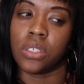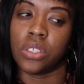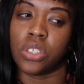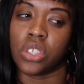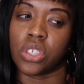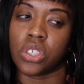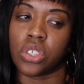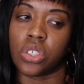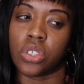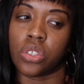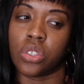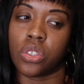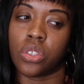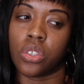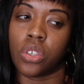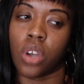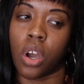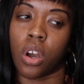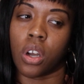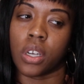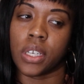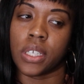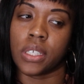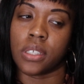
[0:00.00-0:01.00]
just
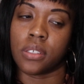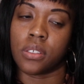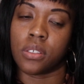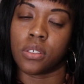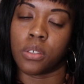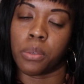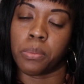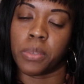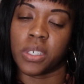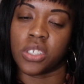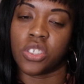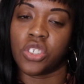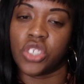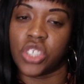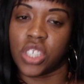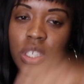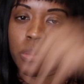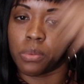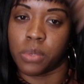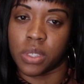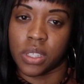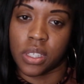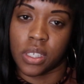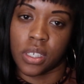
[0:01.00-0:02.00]
talking so much
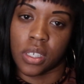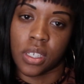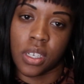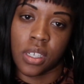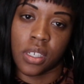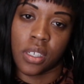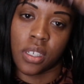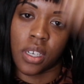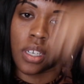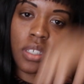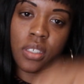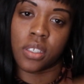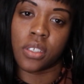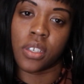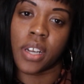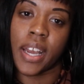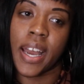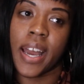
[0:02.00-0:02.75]
shit with the conductor